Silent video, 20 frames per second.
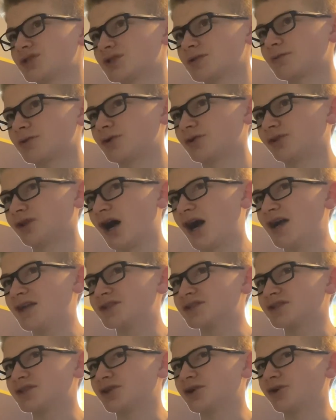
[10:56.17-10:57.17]
good
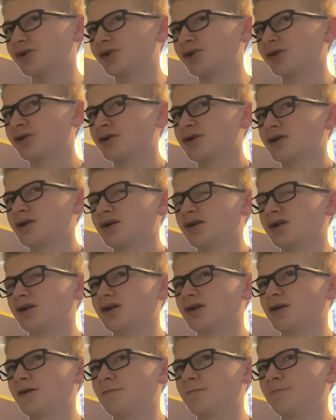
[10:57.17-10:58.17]
lines in here.
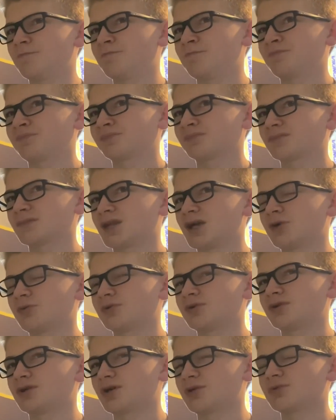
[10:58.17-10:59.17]
It
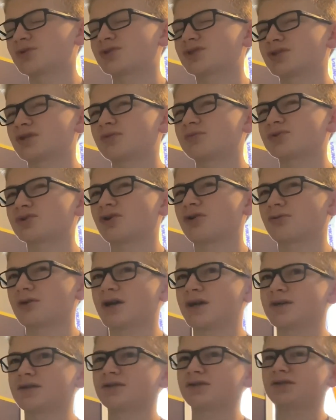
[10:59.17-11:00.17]
was all
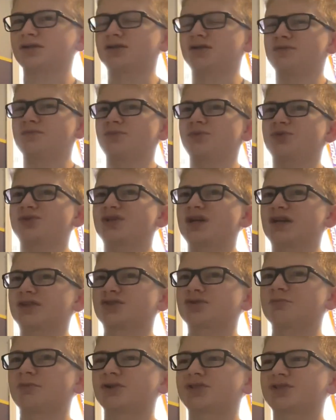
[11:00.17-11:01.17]
right. There's not too much to